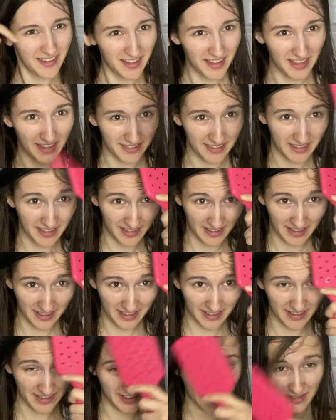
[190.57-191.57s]
And
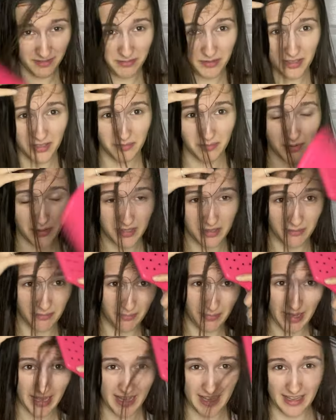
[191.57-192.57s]
then I'm going to put it
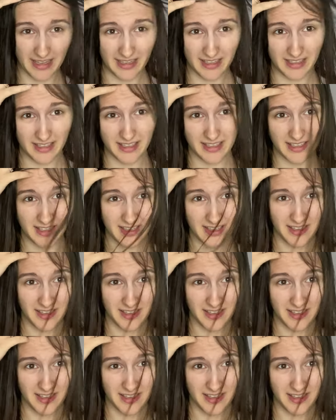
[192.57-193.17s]
back